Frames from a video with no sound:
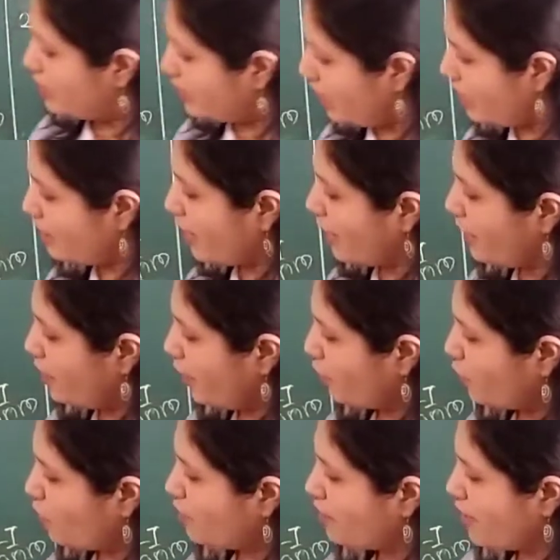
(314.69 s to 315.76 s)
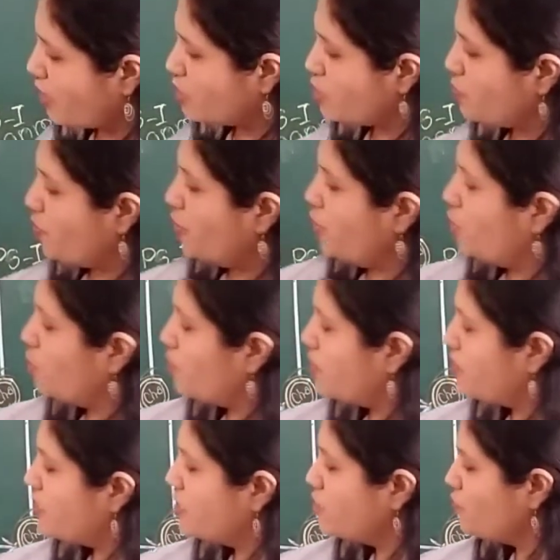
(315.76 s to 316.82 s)
then that electron transport
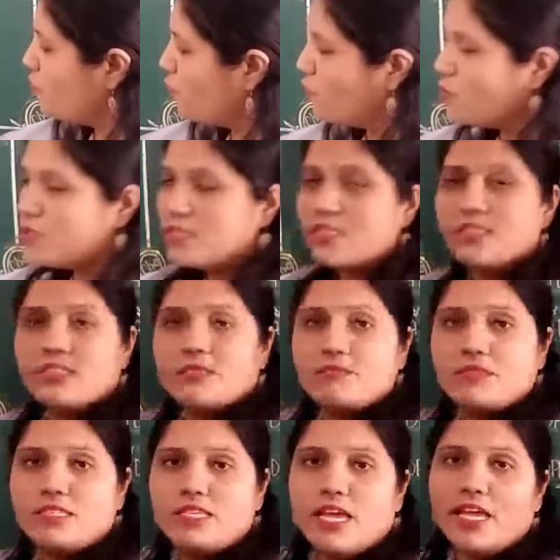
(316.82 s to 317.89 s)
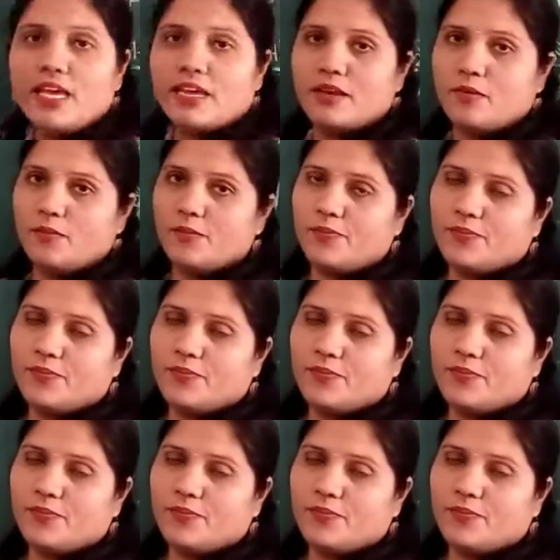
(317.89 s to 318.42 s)
towards this photosystem second.